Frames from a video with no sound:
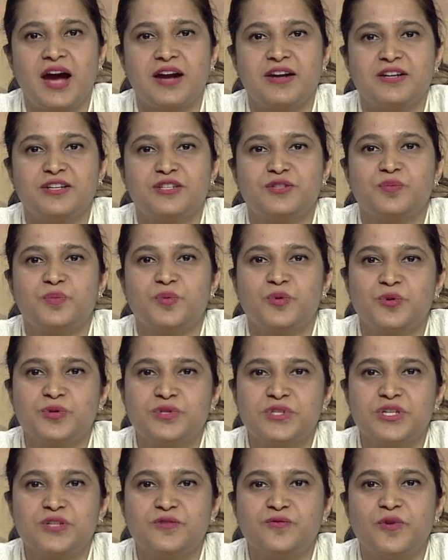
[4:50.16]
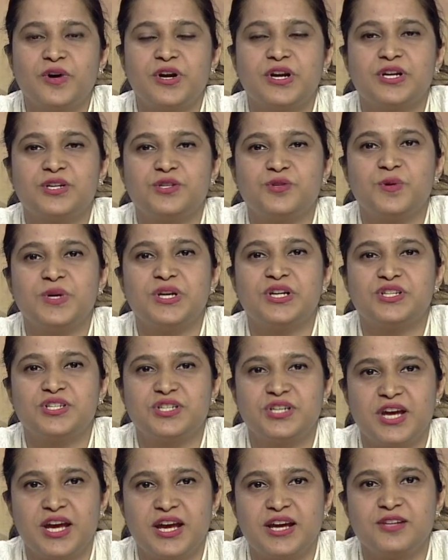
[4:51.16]
and its process for issuing
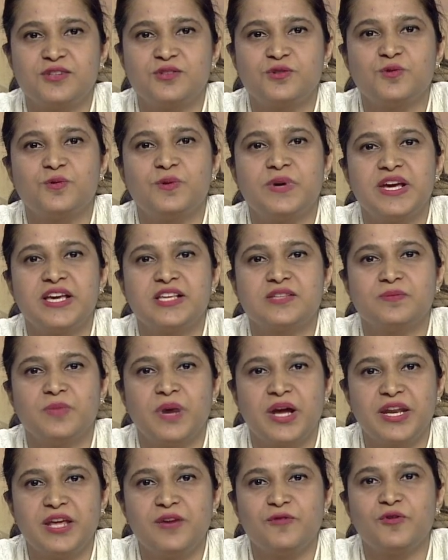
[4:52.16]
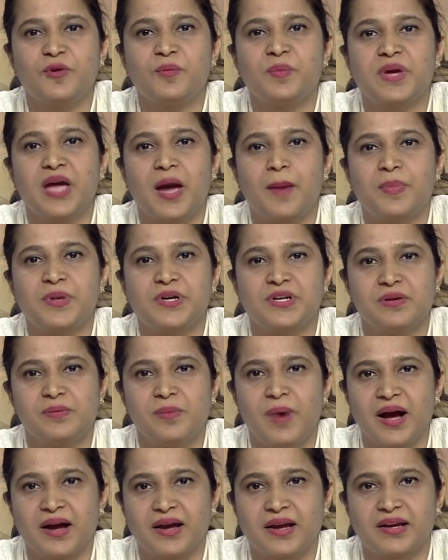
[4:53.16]
shares to raise money from capital
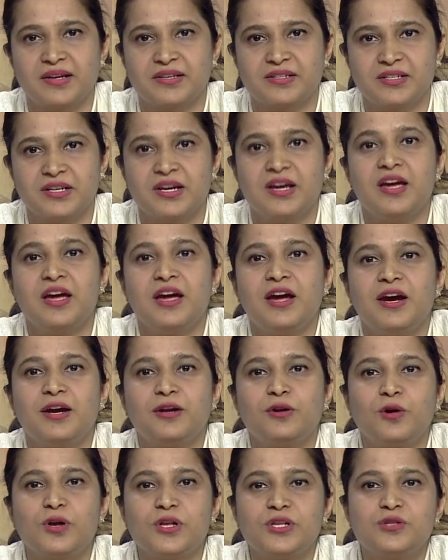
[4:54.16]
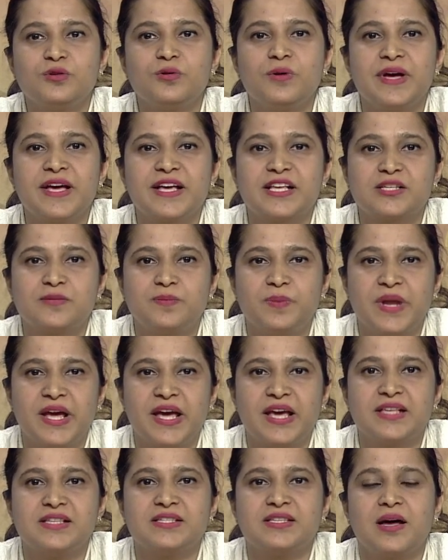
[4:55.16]
market. It also
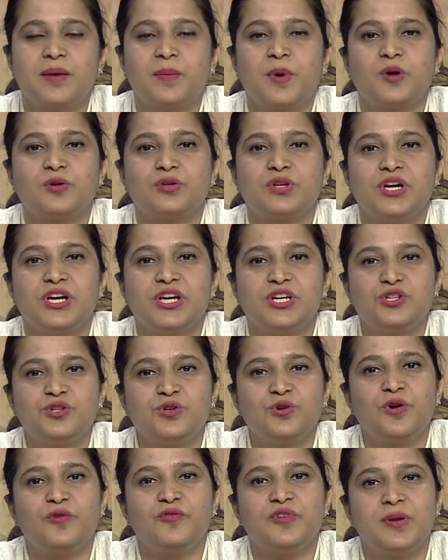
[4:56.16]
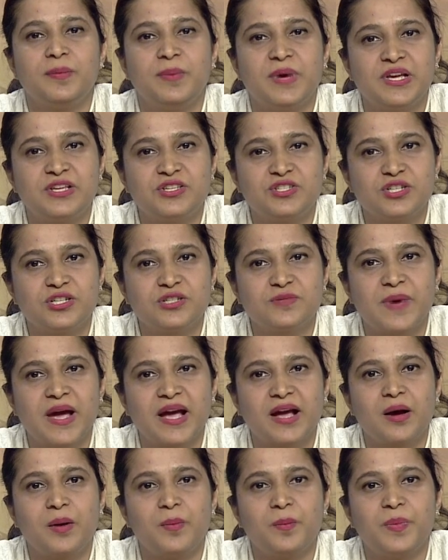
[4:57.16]
explains about the issue of debentures
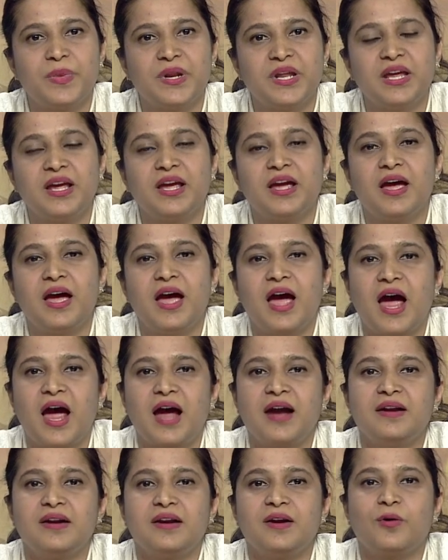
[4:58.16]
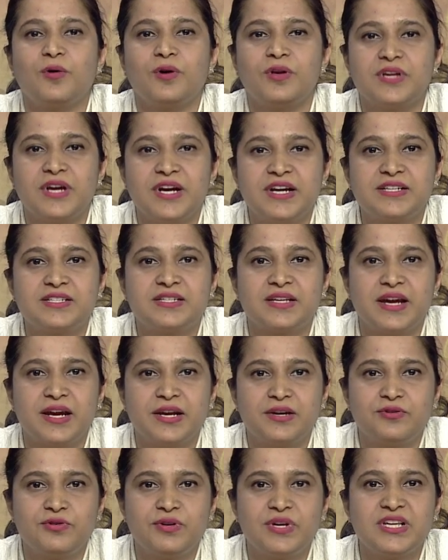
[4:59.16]
by company and its
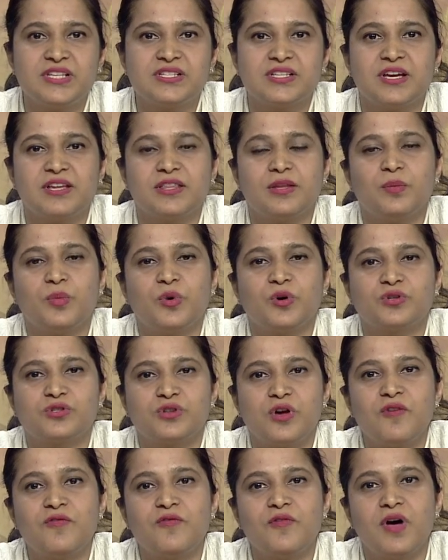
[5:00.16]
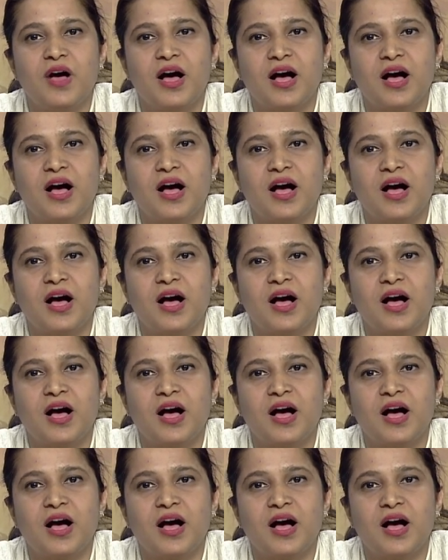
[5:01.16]
entries in the books of